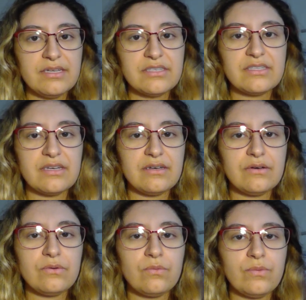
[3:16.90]

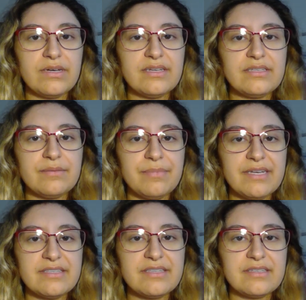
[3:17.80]
So, what it's
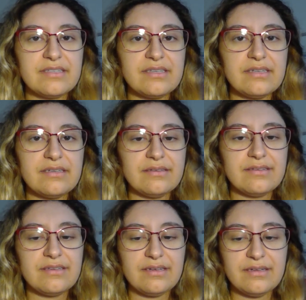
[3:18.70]
basically
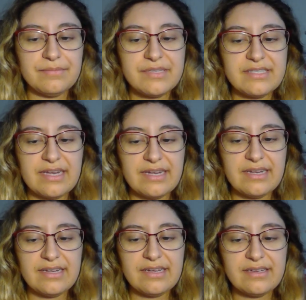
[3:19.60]
um,
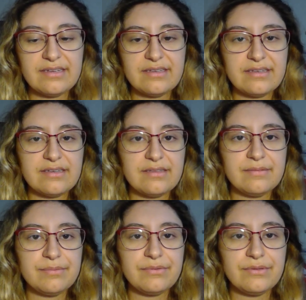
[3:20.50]
saying, here, let
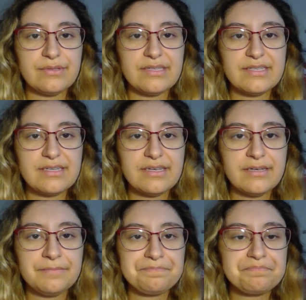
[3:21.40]
me pull this
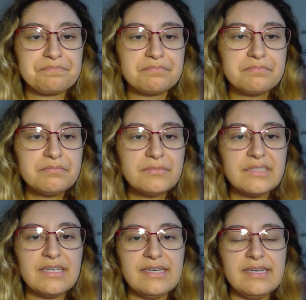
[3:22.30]
up,
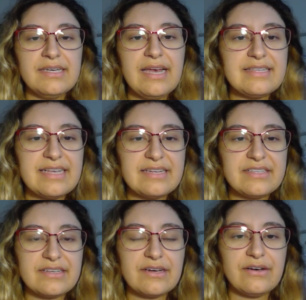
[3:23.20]
is that it's
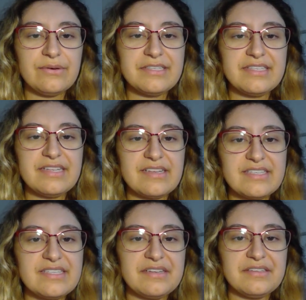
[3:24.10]
like, oh, it's in the
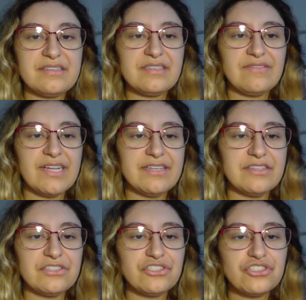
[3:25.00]
stillness of like
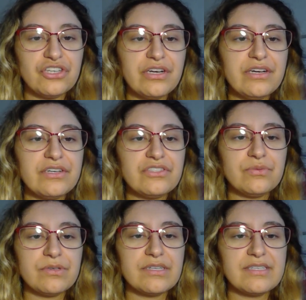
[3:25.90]
this church
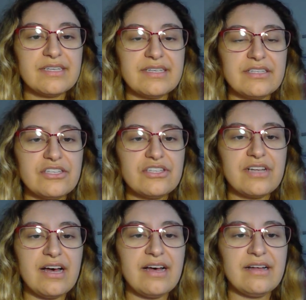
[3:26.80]
where it's like it's
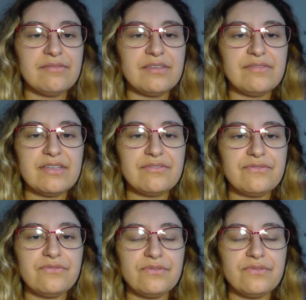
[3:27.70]
soft, of like